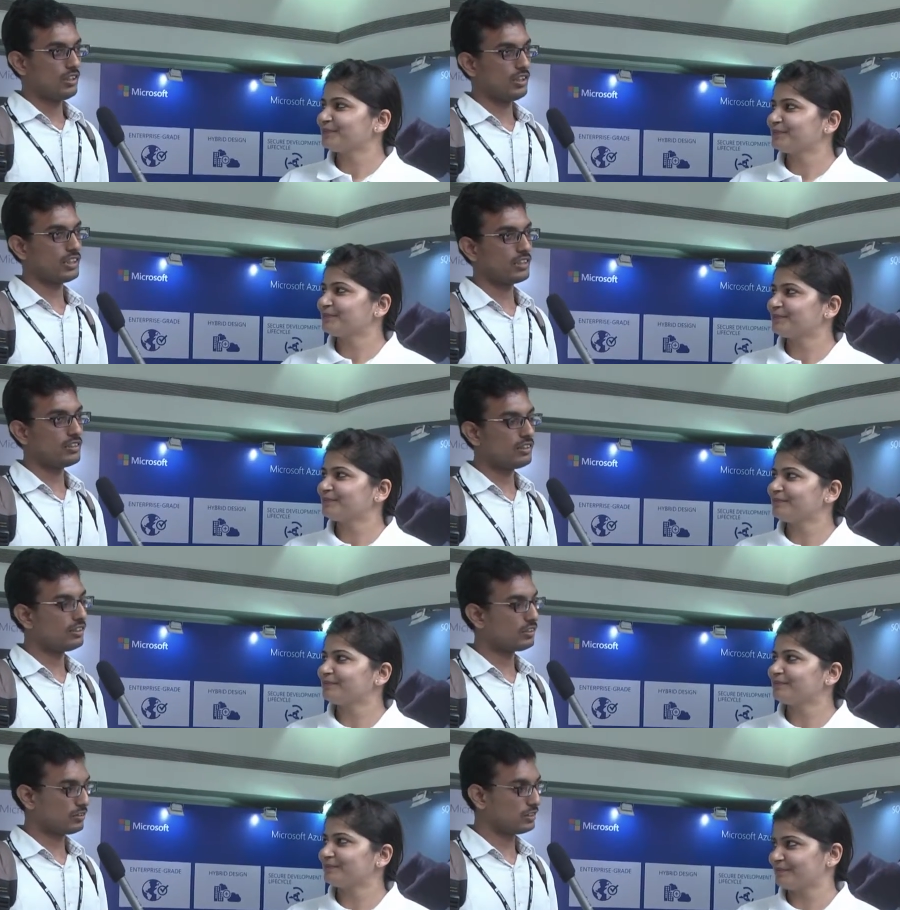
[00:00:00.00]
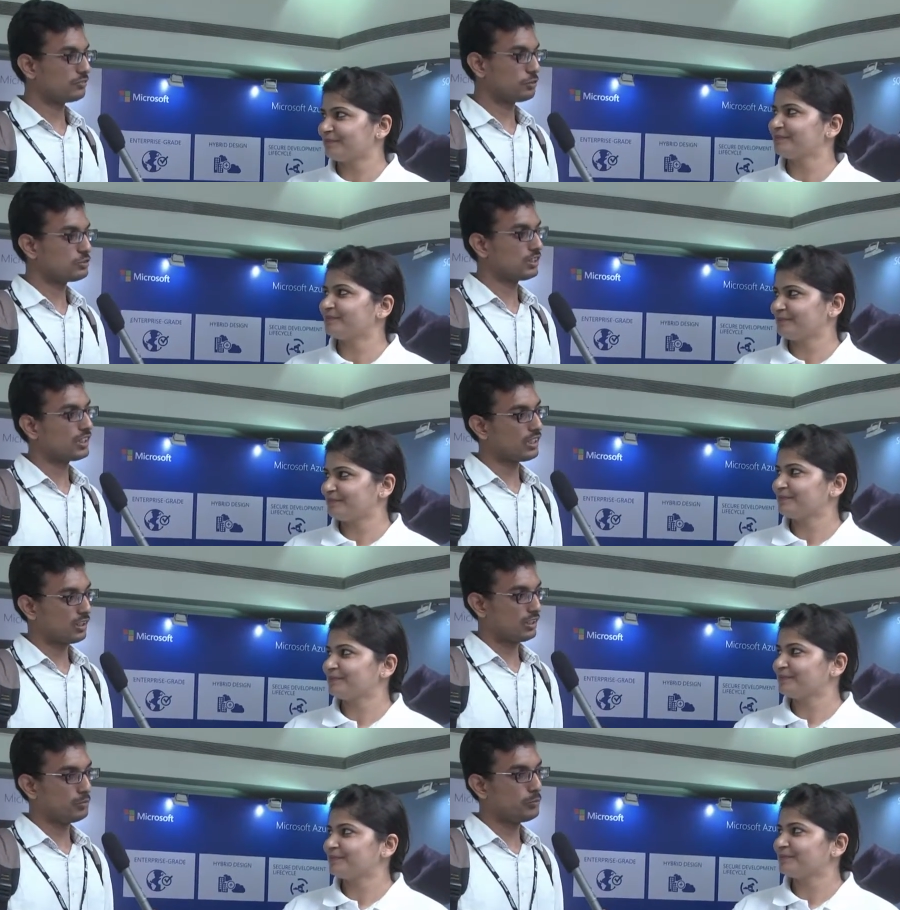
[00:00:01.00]
Speaker 1: I can learn in future I can
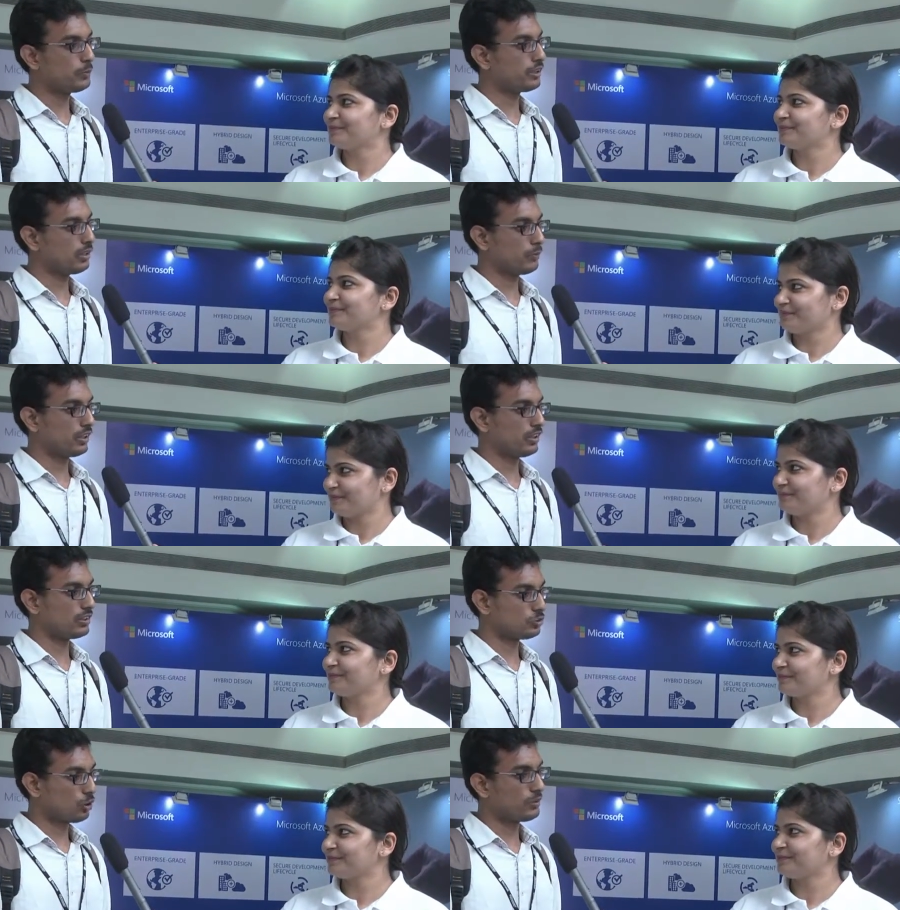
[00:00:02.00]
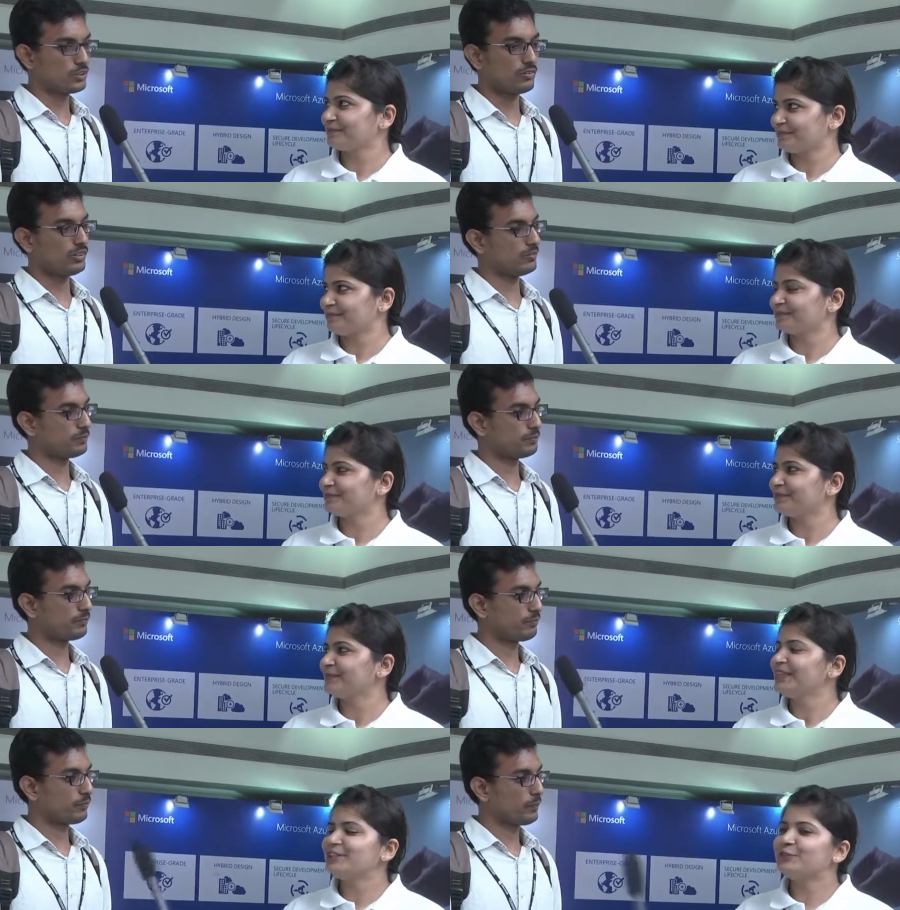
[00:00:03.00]
uh, implement in my job as well.
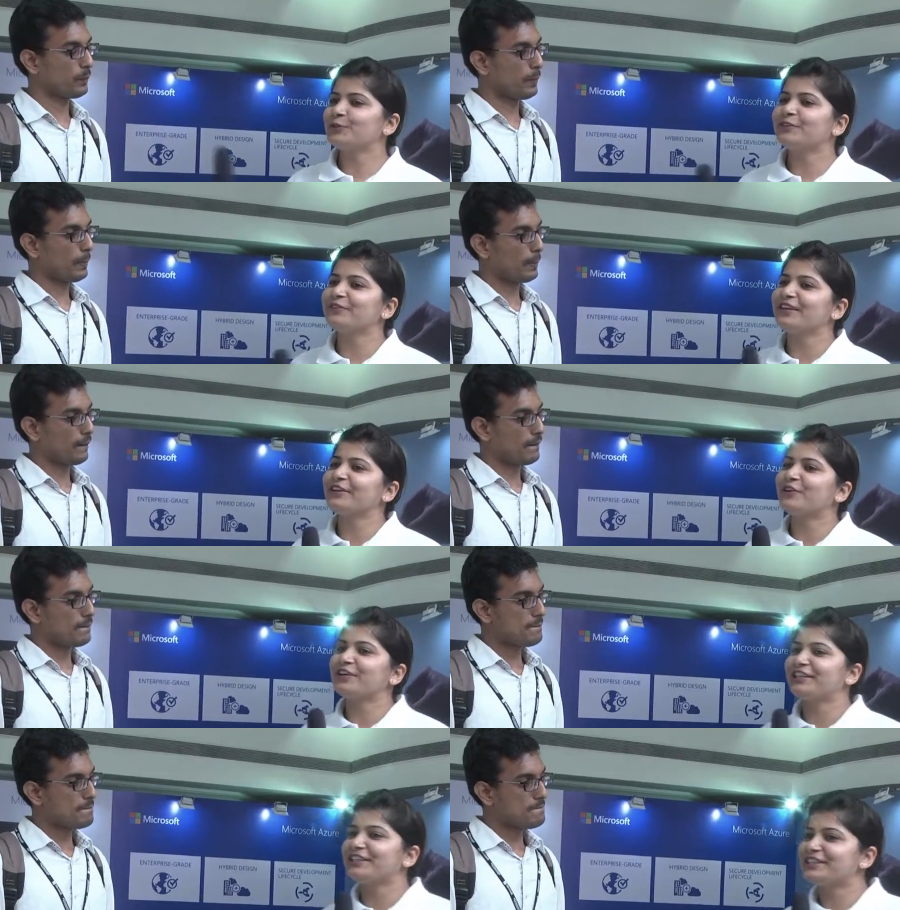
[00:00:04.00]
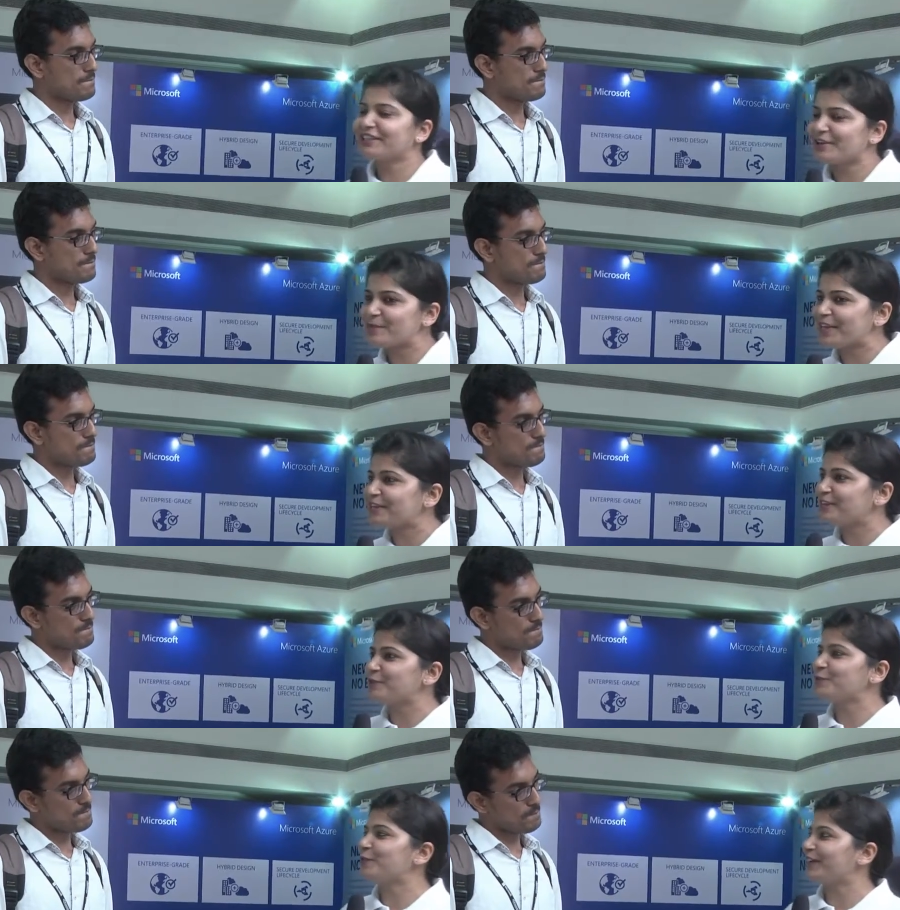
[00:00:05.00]
Speaker 2: So the way your colleagues recommended
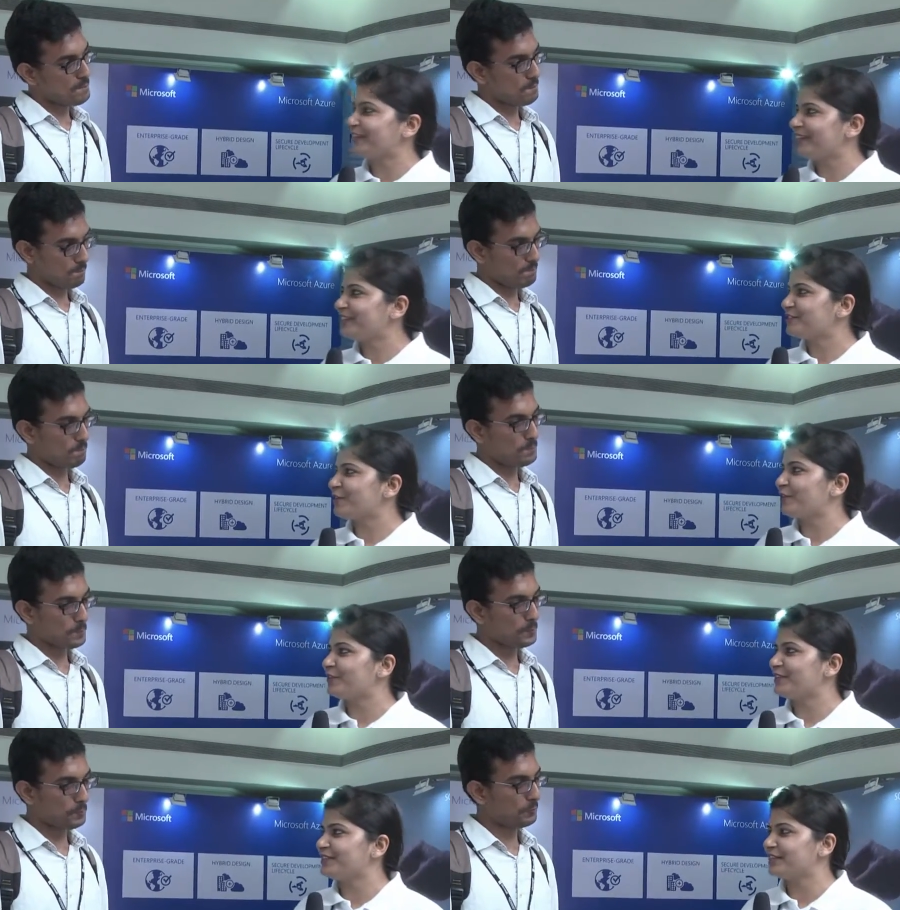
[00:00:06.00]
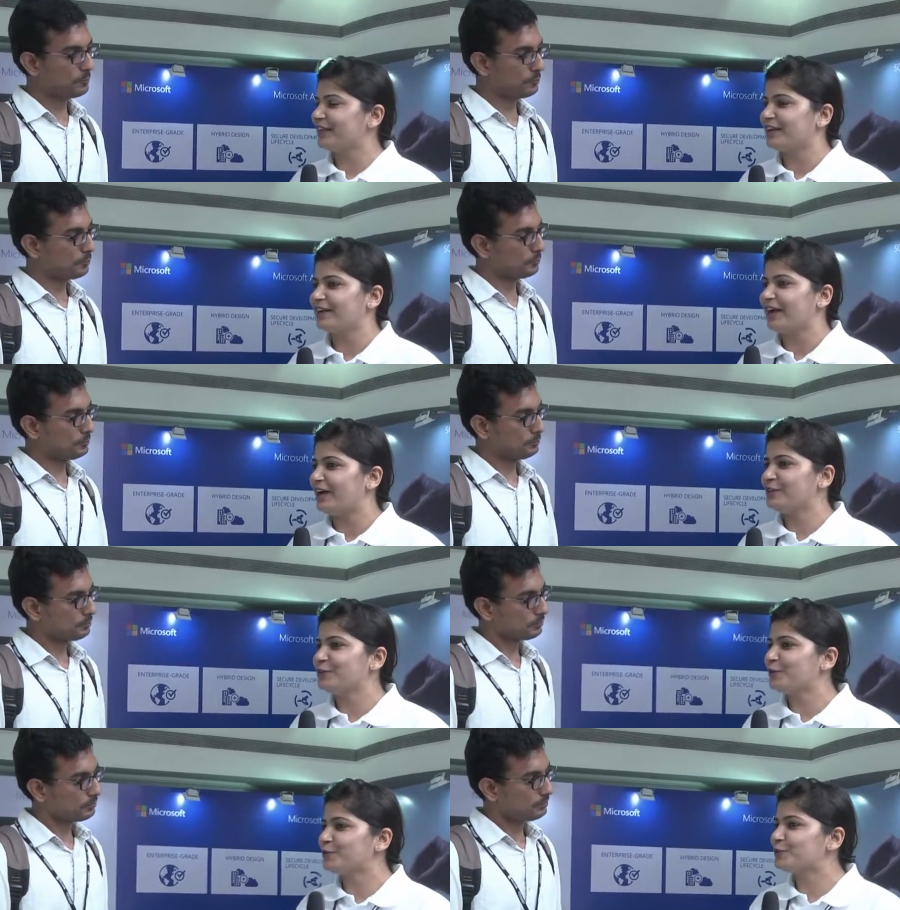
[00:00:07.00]
you to attend this conference, uh, are
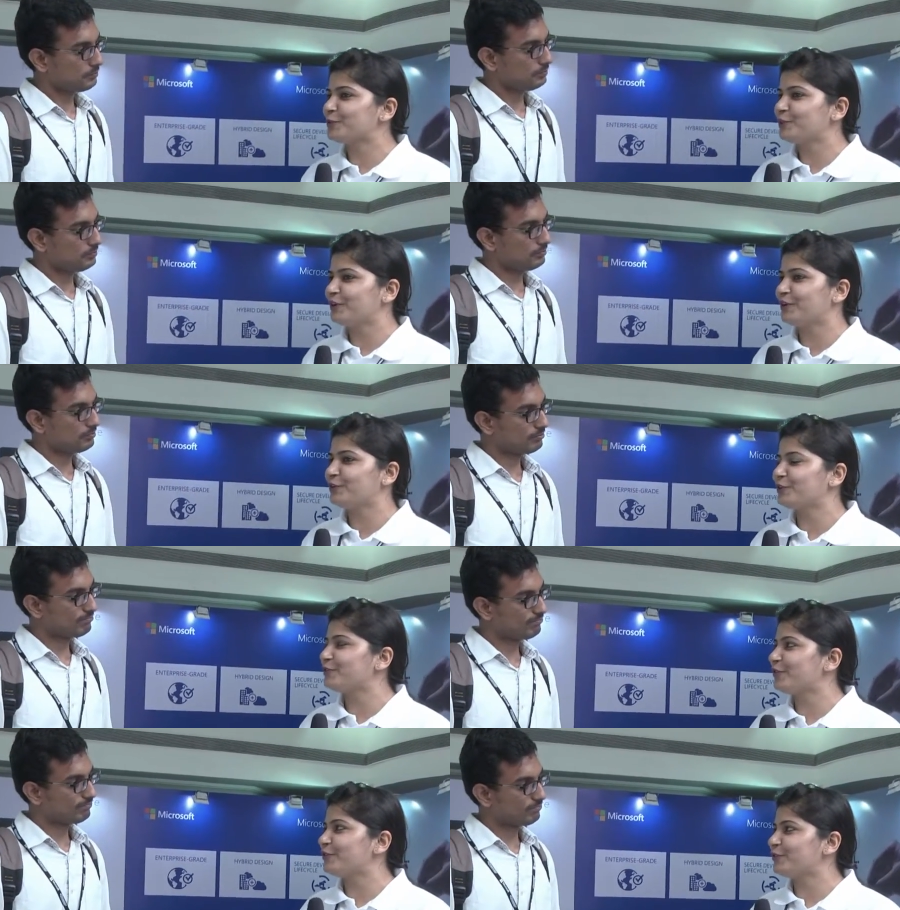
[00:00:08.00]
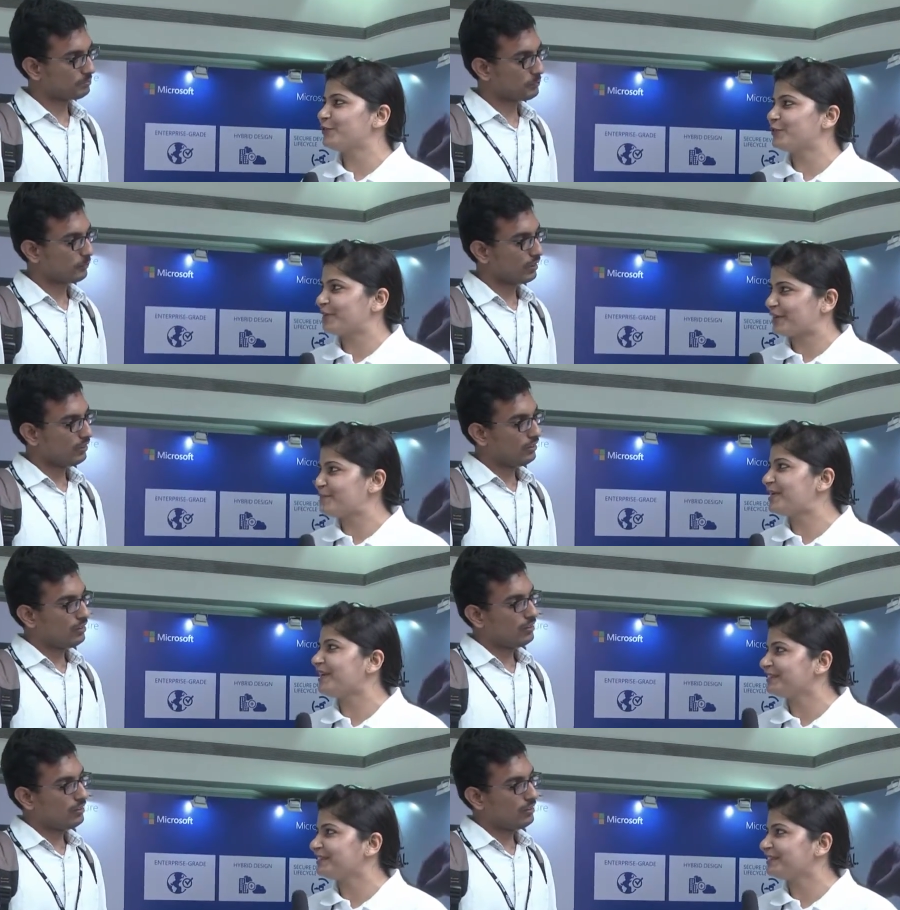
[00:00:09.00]
you also uh, looking forward to recommend